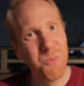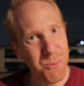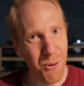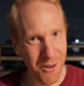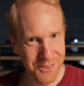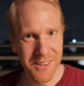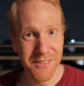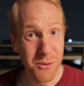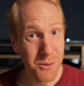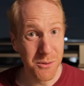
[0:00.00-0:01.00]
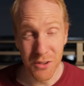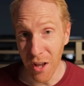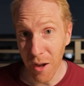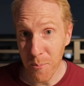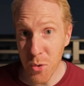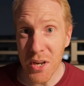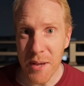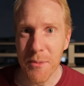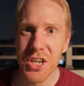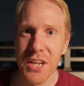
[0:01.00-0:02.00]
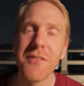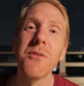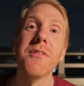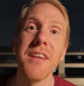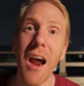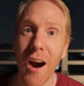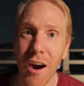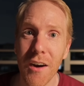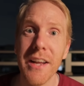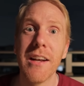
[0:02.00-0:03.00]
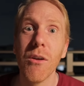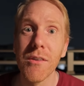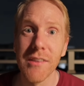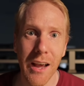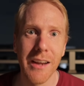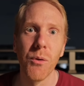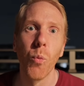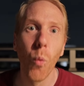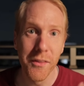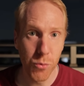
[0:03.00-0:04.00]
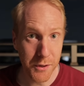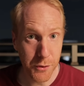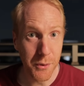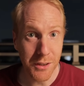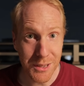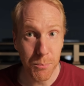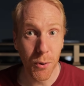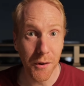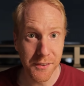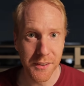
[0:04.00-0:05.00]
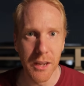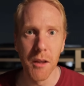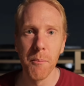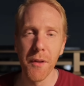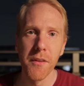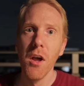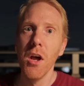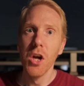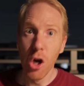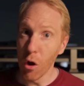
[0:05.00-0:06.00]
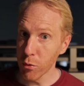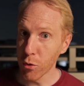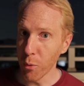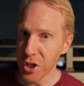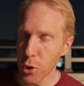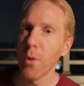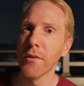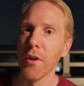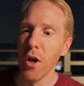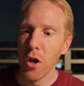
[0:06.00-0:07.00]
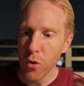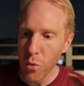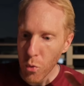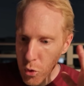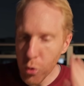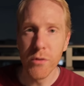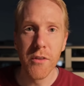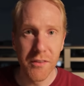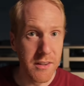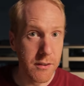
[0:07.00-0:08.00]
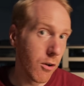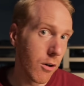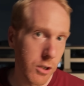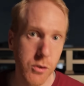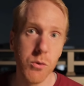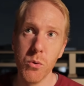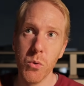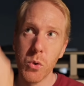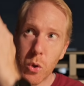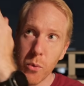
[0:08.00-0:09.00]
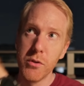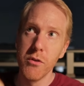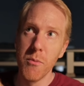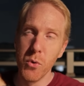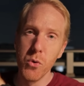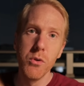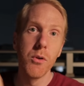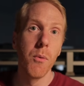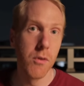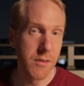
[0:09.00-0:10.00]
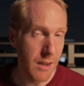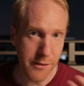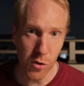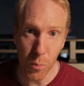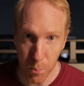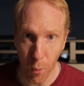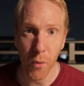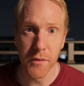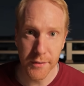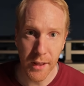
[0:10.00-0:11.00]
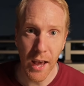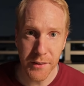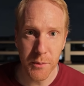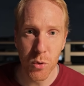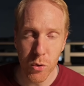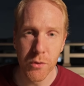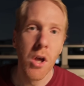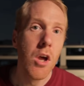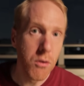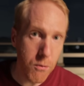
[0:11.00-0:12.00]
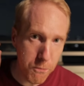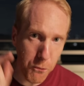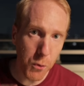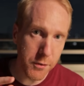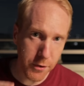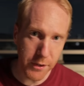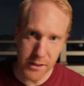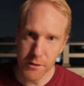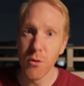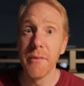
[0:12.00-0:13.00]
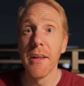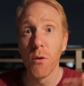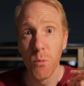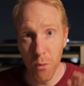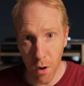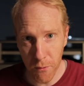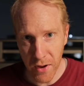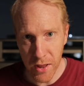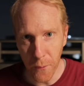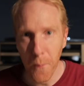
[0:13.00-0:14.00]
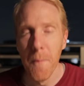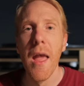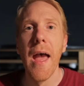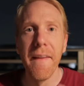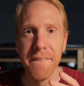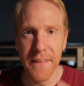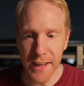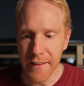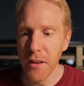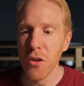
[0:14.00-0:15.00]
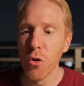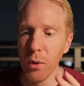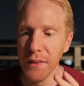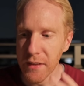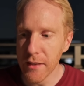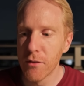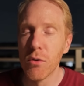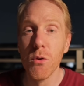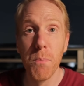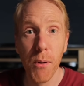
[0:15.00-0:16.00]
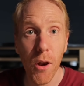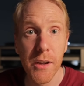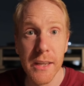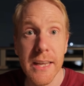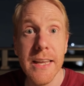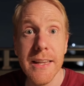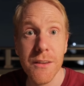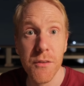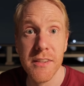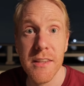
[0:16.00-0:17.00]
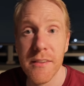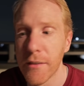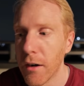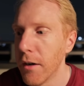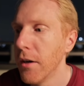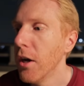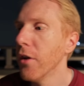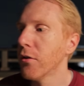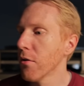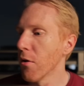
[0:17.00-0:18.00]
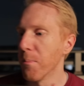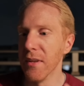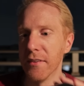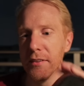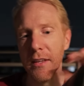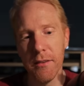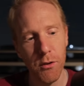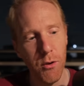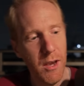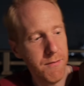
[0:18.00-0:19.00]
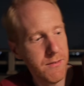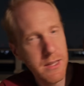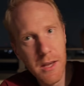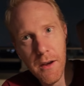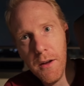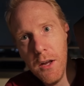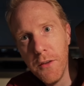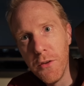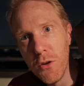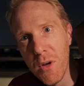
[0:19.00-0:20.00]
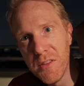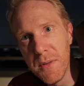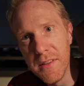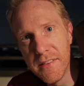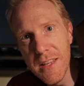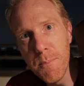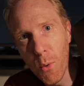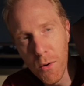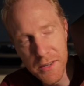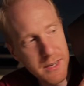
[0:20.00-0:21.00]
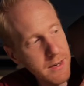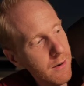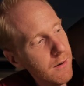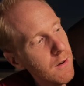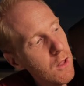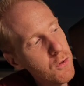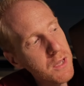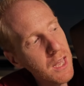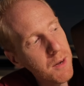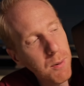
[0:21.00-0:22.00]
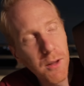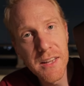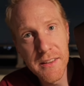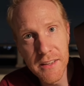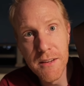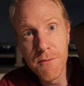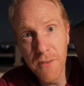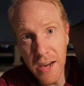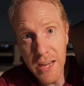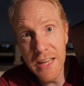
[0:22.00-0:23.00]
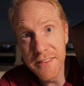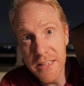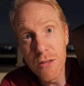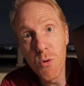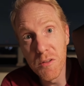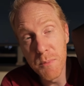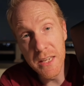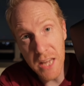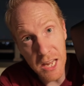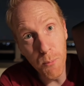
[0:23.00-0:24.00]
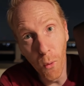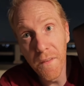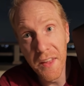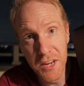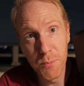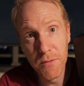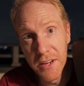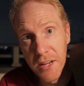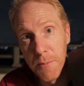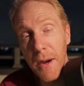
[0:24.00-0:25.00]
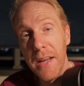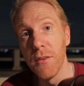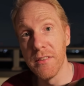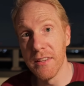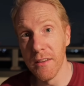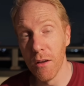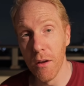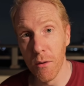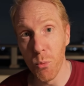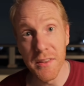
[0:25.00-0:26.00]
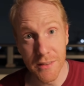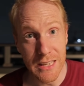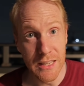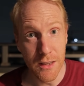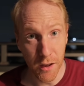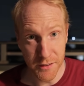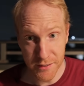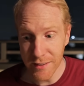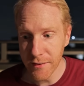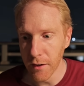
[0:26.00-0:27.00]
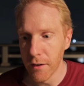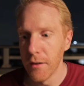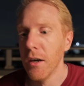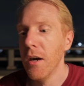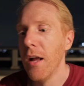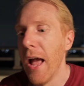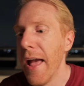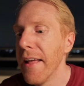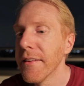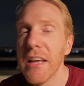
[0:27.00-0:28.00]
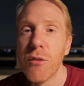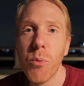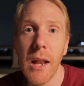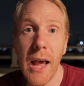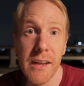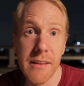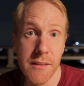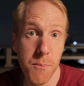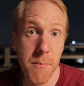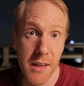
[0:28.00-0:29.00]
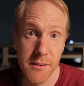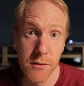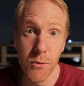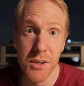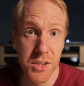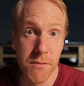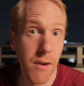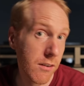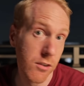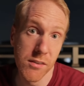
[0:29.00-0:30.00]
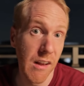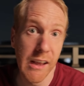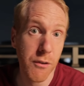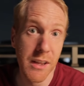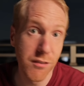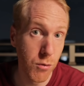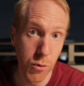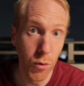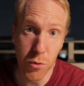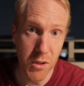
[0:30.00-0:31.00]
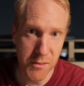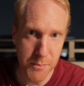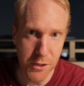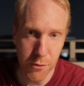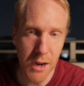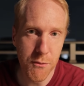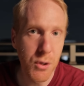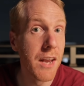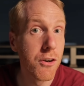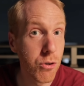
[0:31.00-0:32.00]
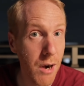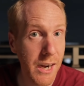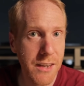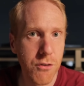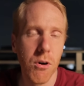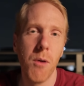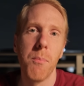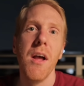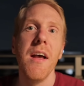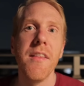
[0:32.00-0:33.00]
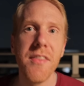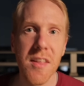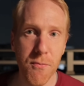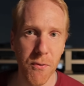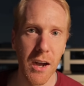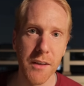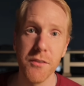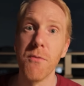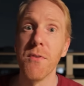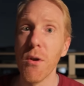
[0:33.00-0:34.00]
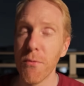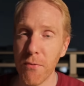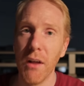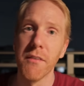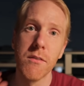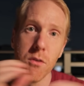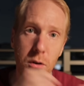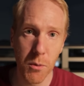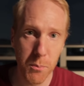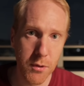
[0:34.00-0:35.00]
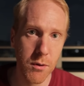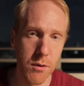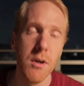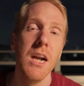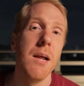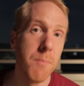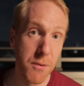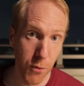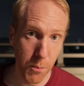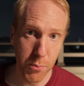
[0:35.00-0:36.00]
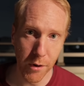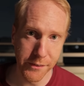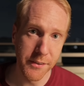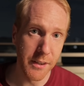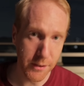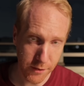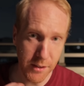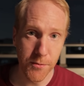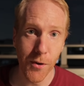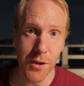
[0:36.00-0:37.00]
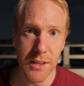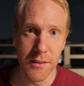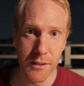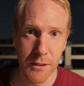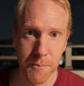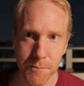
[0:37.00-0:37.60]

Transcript: to process those uh, moon images to see how it looks like once we're doing the processing. But long story short, you use the Seestar to go to the moon. The telescope points at the moon. You focus on it. You take a raw video and then you will need to plug in the Seestar to the PC. So you have the, uh, the USB-C port here. You can plug that in via the USB cable that is provided by the C with the uh, Seestar, and it will act as a mass storage device, just like an external USB drive. You can drag and drop the files, the video files, to your computer before processing. So that's very easy.